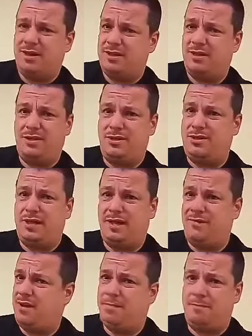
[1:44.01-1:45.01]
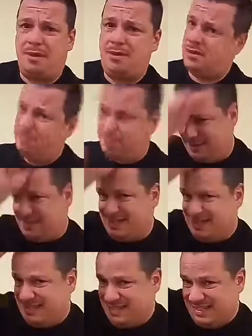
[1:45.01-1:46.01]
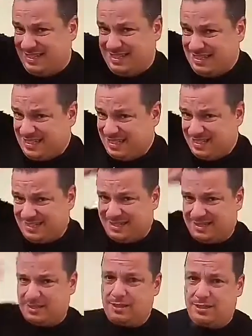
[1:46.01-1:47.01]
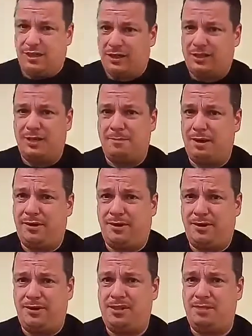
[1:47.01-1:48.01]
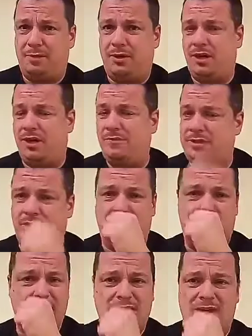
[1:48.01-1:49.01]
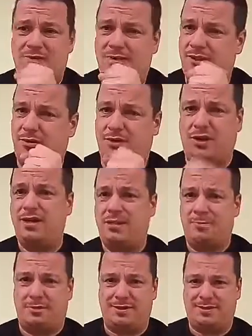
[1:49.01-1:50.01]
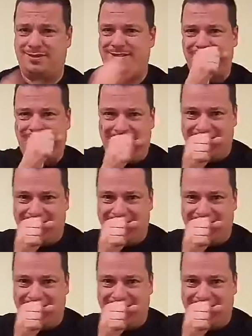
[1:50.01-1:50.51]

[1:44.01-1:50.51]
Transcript: So I just gave up. I just, I just looked in the mirror and smeared lipstick on myself like a crazy person.